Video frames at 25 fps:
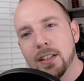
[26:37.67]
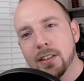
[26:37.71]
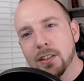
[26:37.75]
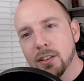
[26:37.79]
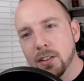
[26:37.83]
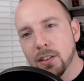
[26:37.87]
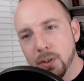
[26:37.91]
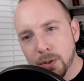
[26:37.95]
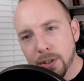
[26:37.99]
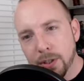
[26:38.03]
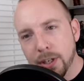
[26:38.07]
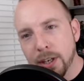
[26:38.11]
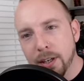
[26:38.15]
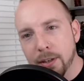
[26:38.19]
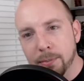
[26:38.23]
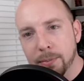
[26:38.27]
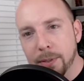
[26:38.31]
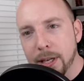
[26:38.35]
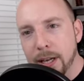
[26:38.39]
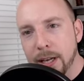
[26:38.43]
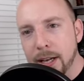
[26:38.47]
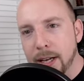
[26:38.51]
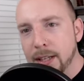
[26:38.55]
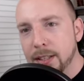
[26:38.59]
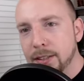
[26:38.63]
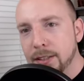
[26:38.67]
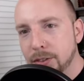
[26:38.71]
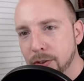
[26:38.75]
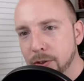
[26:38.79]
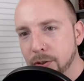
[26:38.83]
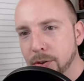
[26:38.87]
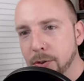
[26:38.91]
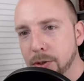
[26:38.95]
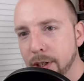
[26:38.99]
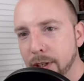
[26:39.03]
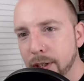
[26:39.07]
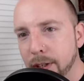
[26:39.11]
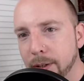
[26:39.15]
Go get them, guys.
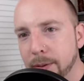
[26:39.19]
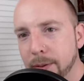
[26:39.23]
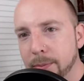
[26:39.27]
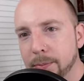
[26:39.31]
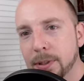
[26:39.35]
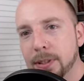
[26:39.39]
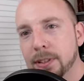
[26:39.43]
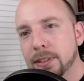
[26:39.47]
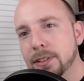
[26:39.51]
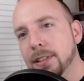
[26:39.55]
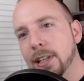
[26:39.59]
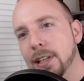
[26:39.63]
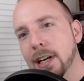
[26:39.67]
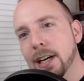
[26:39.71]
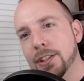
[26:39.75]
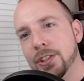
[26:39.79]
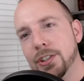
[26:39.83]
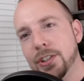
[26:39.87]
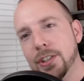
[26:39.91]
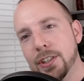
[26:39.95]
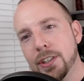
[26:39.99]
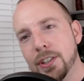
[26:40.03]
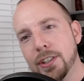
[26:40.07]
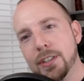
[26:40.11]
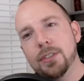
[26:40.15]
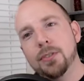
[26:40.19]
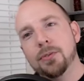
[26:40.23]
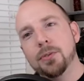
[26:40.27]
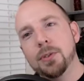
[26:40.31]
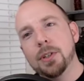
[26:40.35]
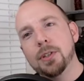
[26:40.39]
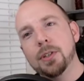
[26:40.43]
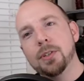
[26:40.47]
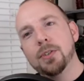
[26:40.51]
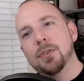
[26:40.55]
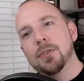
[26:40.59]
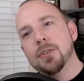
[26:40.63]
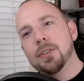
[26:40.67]
Go get them. Tasha
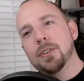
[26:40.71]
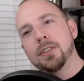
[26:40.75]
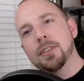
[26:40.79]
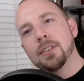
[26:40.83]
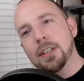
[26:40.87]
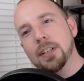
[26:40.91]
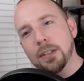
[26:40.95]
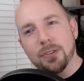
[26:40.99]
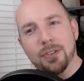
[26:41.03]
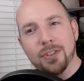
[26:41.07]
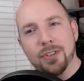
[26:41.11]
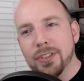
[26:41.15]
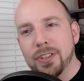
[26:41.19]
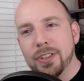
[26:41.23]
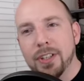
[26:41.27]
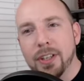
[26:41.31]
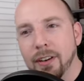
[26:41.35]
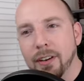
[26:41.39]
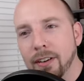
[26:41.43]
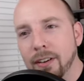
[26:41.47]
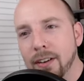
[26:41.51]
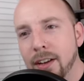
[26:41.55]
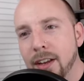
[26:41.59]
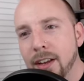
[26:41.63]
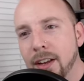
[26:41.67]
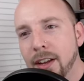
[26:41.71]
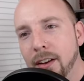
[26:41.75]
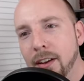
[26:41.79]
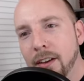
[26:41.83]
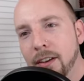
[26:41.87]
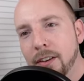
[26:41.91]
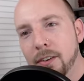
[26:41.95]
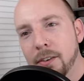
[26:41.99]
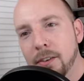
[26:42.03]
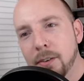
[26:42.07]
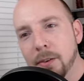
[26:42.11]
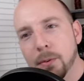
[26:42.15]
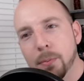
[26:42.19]
Ridnor. I was just kidding.
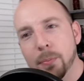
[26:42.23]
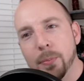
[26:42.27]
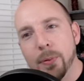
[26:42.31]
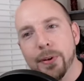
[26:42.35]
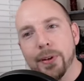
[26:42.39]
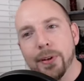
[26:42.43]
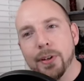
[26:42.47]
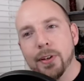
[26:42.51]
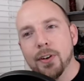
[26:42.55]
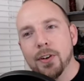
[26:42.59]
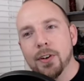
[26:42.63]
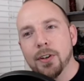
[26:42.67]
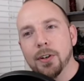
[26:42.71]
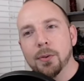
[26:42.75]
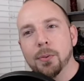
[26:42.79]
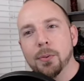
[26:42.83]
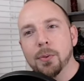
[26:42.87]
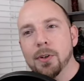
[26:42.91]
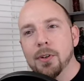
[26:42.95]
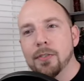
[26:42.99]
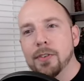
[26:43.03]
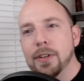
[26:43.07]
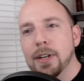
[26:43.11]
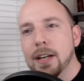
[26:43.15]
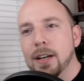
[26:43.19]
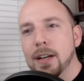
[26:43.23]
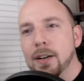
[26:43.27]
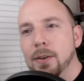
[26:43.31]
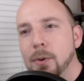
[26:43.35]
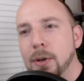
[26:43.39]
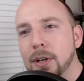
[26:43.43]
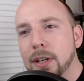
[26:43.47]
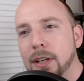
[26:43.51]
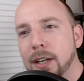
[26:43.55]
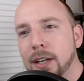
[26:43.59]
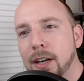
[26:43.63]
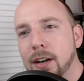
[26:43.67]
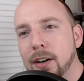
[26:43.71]
No point in arguing over that.
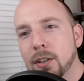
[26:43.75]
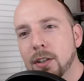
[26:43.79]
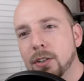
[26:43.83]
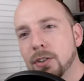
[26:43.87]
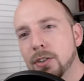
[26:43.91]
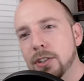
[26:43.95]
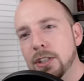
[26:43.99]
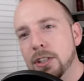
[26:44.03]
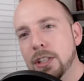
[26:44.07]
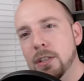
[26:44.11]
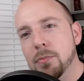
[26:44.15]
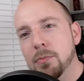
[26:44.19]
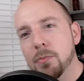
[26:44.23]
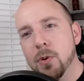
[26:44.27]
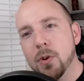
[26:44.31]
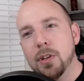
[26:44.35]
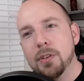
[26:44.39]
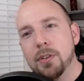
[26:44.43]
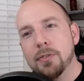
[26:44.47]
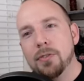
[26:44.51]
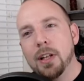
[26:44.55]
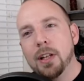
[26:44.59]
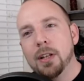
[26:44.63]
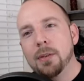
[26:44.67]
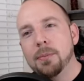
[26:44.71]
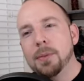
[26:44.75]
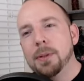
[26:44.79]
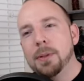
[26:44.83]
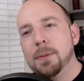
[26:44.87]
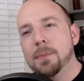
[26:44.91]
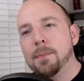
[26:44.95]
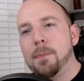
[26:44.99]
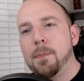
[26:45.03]
What character need more development?